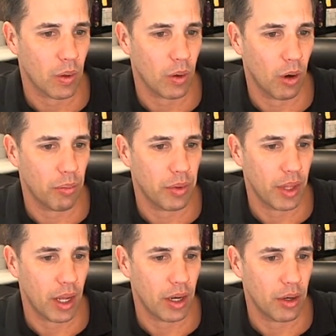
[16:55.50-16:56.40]
Open
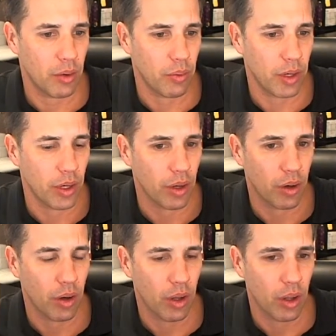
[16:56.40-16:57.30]
that in a new window.
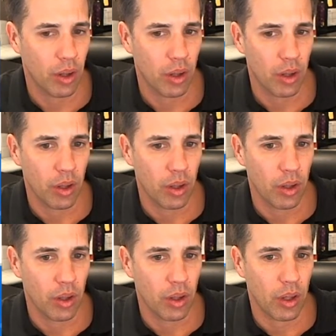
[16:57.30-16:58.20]

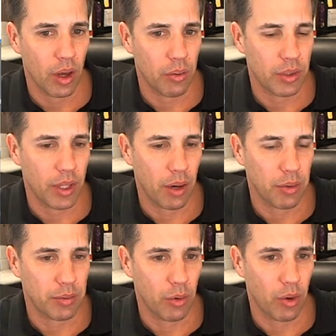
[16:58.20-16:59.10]
I wish that
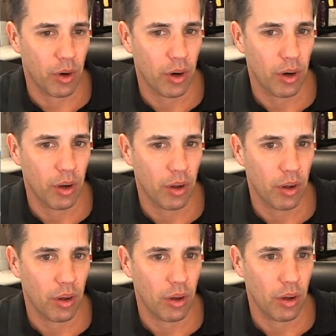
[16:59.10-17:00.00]
was more
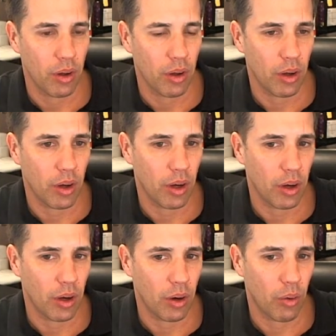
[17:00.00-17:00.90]

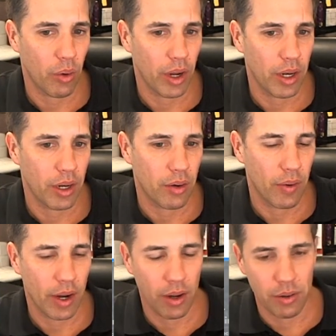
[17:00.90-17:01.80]
oriented
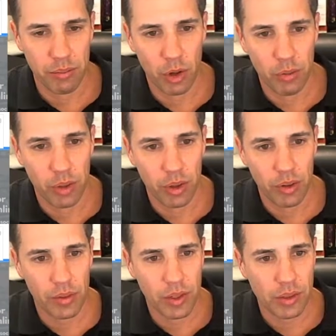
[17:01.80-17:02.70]
around mobile.
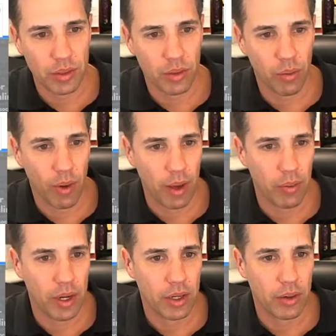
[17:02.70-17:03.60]
This is the right
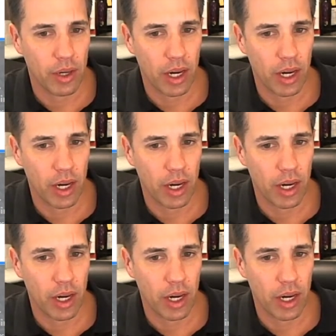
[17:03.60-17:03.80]
way to do it.